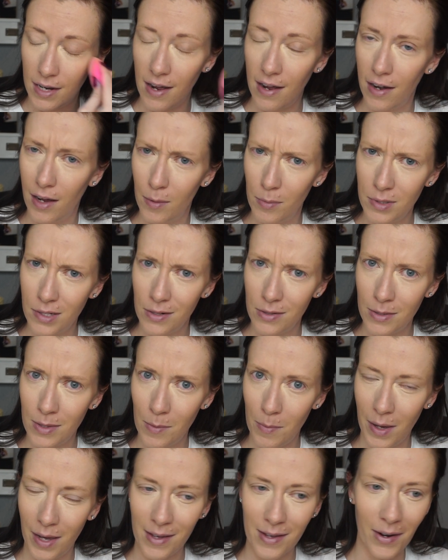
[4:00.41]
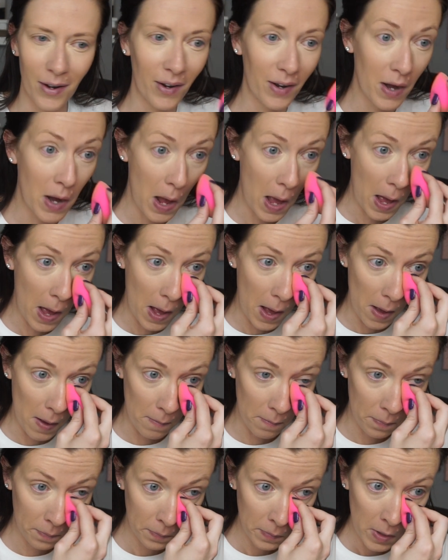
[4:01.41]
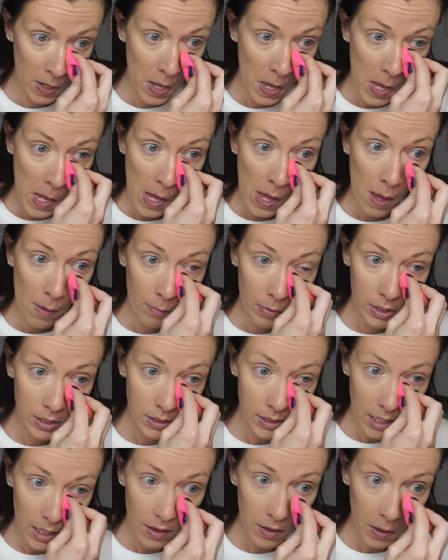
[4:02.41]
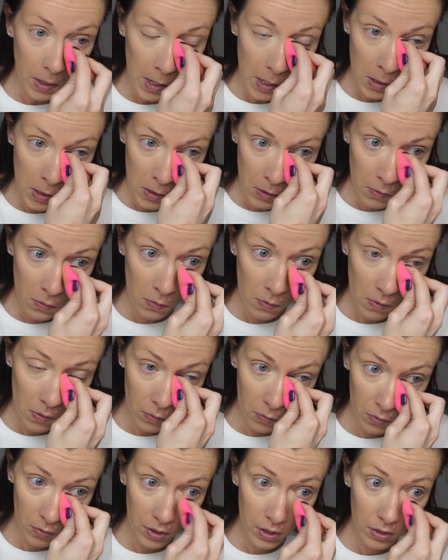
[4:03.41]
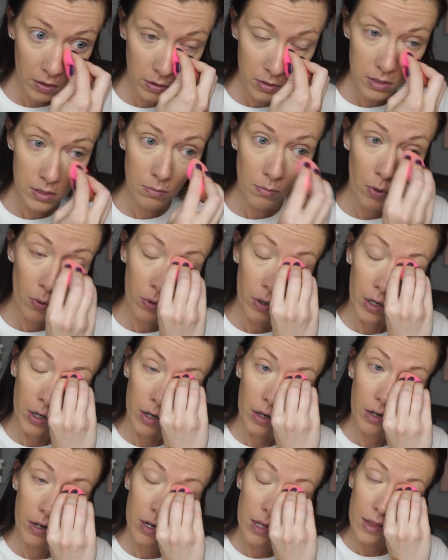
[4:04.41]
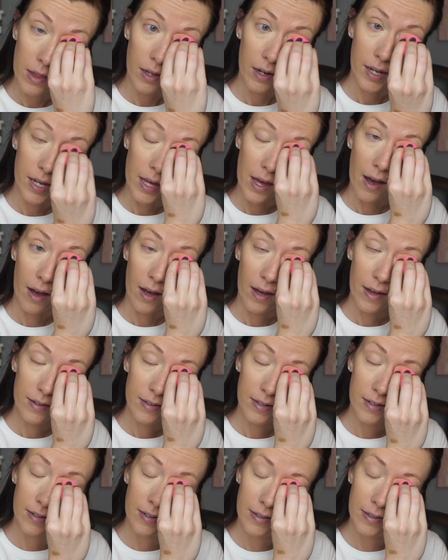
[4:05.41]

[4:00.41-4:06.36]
not upstairs in the backyard. Putting together a new grill smoker that he got.